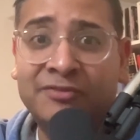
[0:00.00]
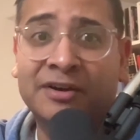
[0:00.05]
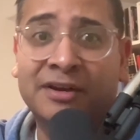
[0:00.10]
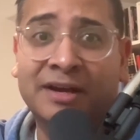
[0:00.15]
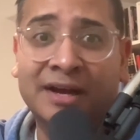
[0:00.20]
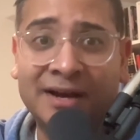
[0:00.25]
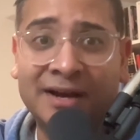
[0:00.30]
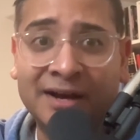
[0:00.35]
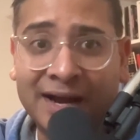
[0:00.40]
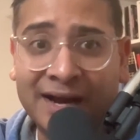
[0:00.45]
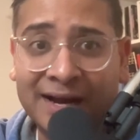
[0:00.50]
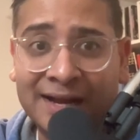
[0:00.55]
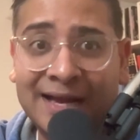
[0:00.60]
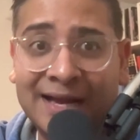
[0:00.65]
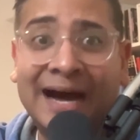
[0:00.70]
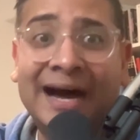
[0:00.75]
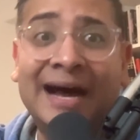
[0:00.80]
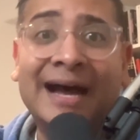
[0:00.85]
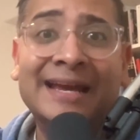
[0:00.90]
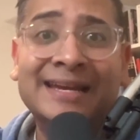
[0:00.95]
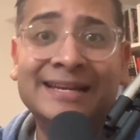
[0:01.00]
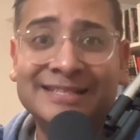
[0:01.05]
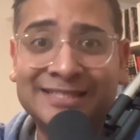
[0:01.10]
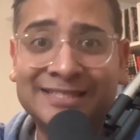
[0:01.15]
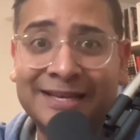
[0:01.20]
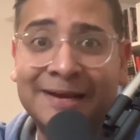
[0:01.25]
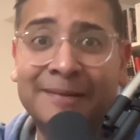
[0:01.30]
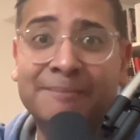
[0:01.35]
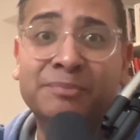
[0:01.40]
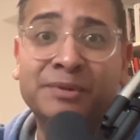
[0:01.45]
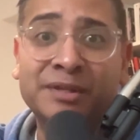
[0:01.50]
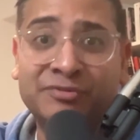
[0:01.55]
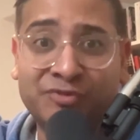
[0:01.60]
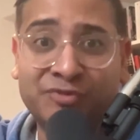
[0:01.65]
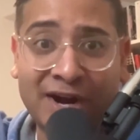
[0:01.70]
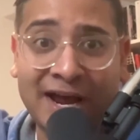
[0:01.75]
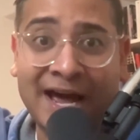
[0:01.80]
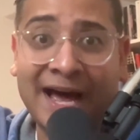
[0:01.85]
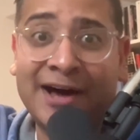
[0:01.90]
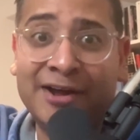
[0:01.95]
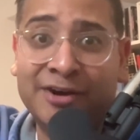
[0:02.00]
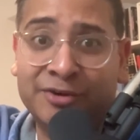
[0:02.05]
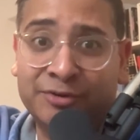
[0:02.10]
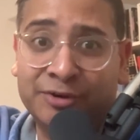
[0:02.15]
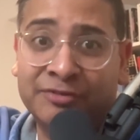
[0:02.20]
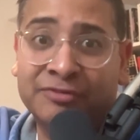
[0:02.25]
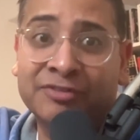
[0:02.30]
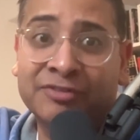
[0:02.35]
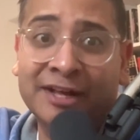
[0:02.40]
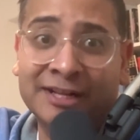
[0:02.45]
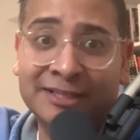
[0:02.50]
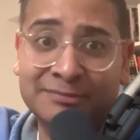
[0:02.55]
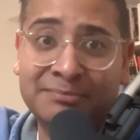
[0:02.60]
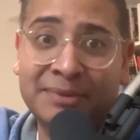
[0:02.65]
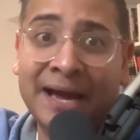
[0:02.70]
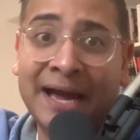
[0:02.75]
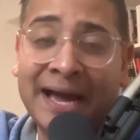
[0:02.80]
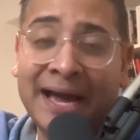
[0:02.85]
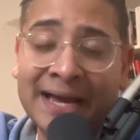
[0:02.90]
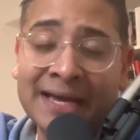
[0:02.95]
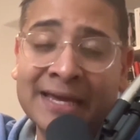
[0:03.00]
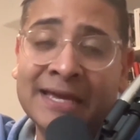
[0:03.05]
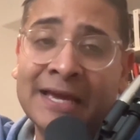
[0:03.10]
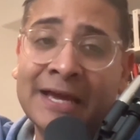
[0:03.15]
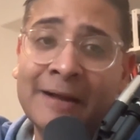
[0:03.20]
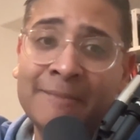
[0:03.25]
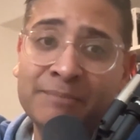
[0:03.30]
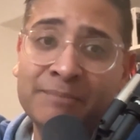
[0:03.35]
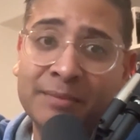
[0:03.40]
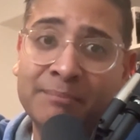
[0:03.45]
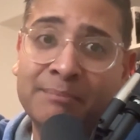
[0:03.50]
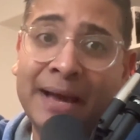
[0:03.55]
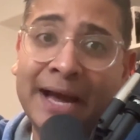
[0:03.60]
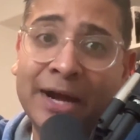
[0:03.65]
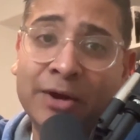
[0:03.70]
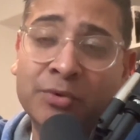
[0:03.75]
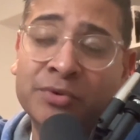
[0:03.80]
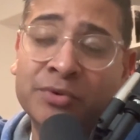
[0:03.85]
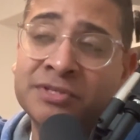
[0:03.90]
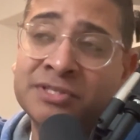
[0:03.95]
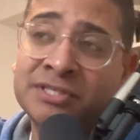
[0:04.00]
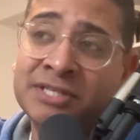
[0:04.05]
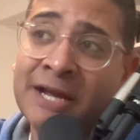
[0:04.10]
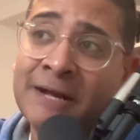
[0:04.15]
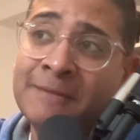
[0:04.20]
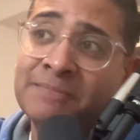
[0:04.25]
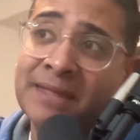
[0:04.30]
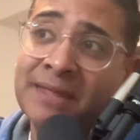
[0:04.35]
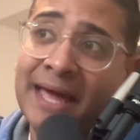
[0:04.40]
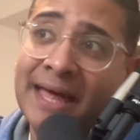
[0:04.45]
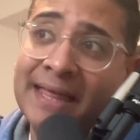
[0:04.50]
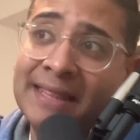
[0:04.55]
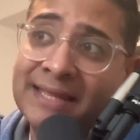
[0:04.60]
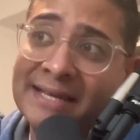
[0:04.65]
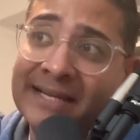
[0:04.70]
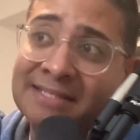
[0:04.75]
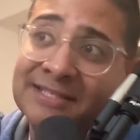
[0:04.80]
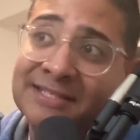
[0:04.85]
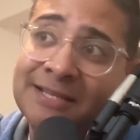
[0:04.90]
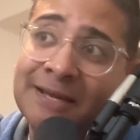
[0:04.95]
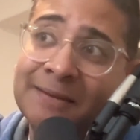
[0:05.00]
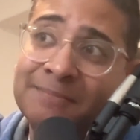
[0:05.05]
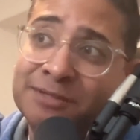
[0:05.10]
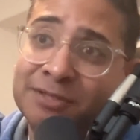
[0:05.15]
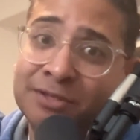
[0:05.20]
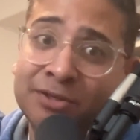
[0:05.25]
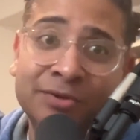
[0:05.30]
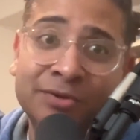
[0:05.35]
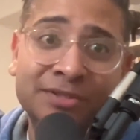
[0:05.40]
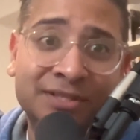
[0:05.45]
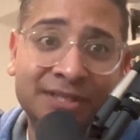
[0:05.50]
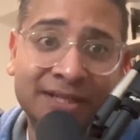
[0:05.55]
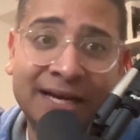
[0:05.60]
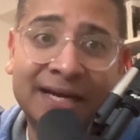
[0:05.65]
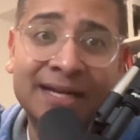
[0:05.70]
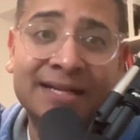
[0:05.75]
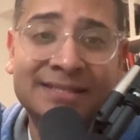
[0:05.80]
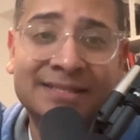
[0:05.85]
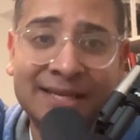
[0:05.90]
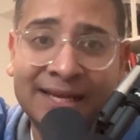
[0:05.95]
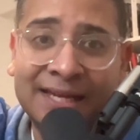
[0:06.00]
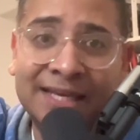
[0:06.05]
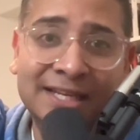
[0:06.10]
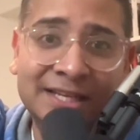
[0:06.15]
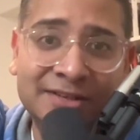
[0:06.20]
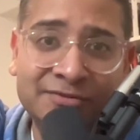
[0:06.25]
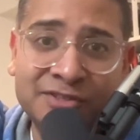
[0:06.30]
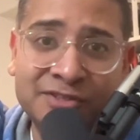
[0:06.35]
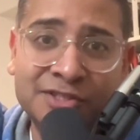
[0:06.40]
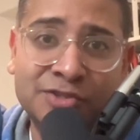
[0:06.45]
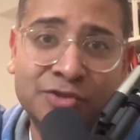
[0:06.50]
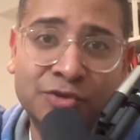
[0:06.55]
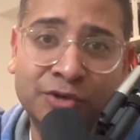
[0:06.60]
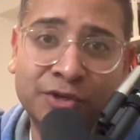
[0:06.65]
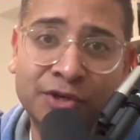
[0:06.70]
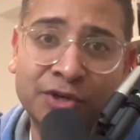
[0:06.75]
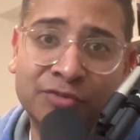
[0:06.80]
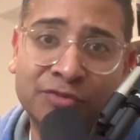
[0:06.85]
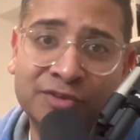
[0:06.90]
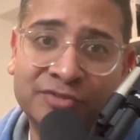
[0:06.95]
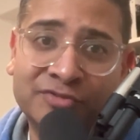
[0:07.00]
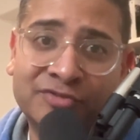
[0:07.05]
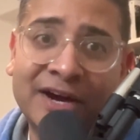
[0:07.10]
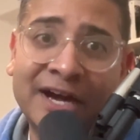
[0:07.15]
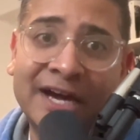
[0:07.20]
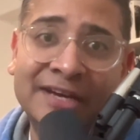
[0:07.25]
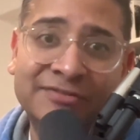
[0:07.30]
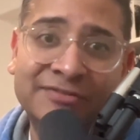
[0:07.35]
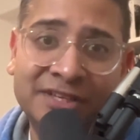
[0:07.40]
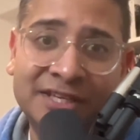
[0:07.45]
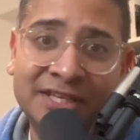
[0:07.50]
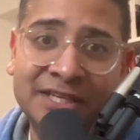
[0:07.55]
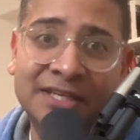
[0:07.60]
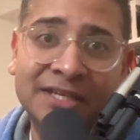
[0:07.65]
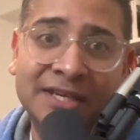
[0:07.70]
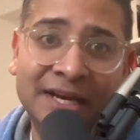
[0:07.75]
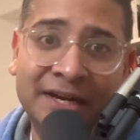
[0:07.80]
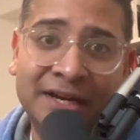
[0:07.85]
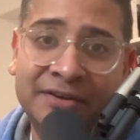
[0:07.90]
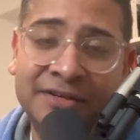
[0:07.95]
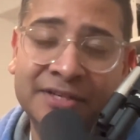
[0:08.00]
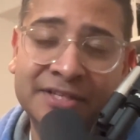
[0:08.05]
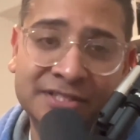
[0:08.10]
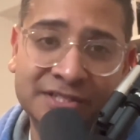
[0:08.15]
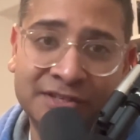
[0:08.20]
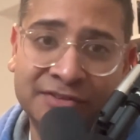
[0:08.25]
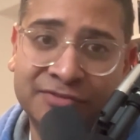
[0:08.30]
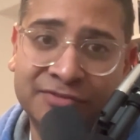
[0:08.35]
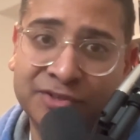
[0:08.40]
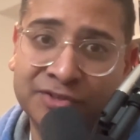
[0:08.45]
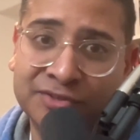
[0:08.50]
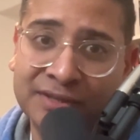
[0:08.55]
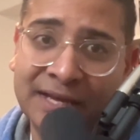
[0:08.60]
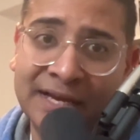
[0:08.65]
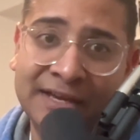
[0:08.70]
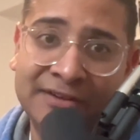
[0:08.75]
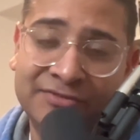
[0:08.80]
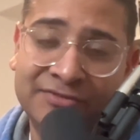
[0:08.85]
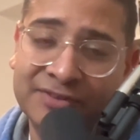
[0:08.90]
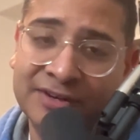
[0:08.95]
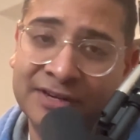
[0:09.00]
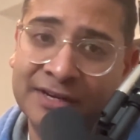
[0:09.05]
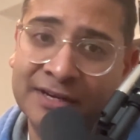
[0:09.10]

a guide, a template for how to reflect backwards. And then step 2 is to kind of take an inventory over 5 key areas of your life: